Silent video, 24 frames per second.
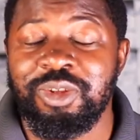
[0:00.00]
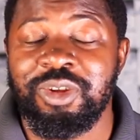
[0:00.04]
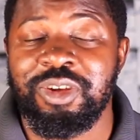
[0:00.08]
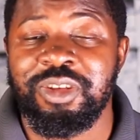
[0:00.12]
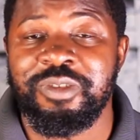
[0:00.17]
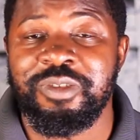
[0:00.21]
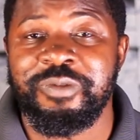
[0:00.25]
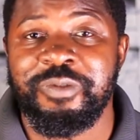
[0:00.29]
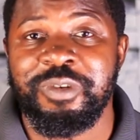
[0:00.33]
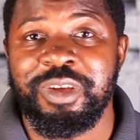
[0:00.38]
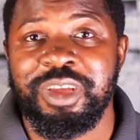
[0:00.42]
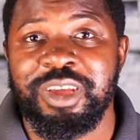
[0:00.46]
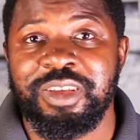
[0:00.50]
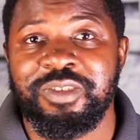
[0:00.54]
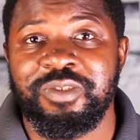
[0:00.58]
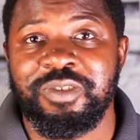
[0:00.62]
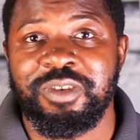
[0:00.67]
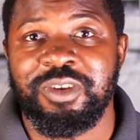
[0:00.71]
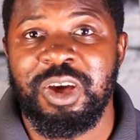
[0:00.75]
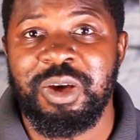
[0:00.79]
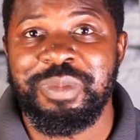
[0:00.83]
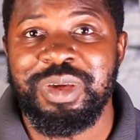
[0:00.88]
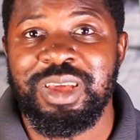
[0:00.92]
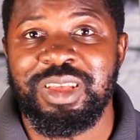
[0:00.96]
Do not forget to
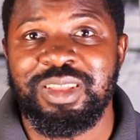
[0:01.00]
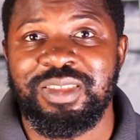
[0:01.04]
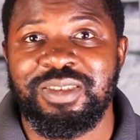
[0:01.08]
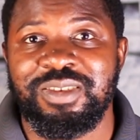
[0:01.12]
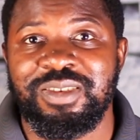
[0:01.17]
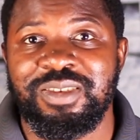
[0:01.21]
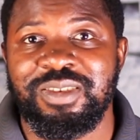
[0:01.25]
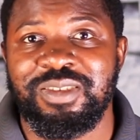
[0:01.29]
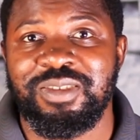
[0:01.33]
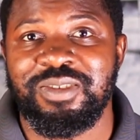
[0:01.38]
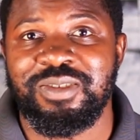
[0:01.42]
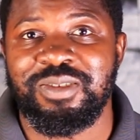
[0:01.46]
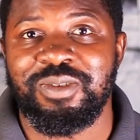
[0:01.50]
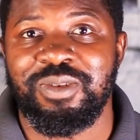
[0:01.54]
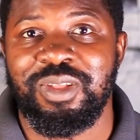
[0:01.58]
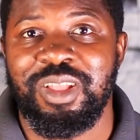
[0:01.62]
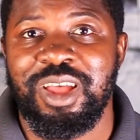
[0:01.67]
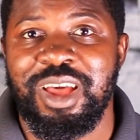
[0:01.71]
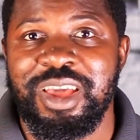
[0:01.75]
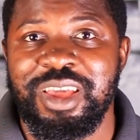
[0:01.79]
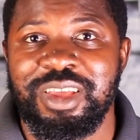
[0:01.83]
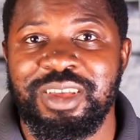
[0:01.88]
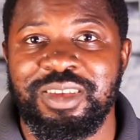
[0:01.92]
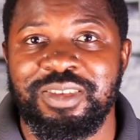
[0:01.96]
comment, to
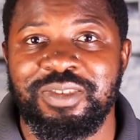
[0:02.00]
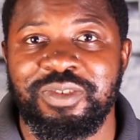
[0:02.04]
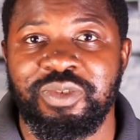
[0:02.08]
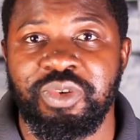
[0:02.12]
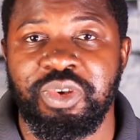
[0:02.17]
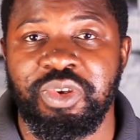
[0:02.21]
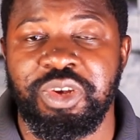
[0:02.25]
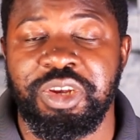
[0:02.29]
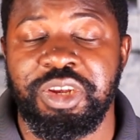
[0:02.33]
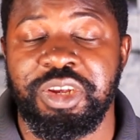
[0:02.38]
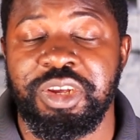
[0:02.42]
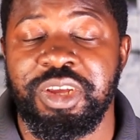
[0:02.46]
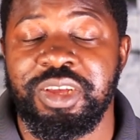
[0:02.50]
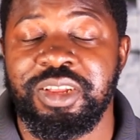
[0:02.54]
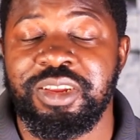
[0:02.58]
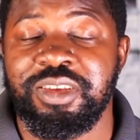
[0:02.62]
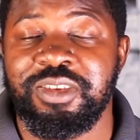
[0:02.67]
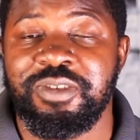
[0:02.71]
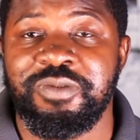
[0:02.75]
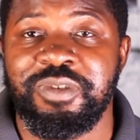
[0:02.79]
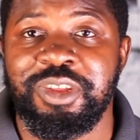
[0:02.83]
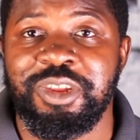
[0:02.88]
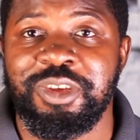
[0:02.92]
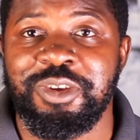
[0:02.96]
like, to share
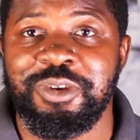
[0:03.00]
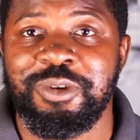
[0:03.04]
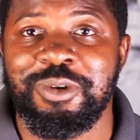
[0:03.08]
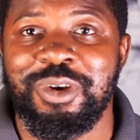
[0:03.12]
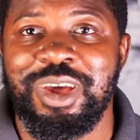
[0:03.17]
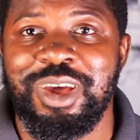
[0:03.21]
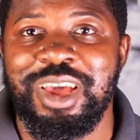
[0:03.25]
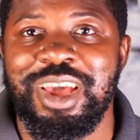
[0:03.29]
this video,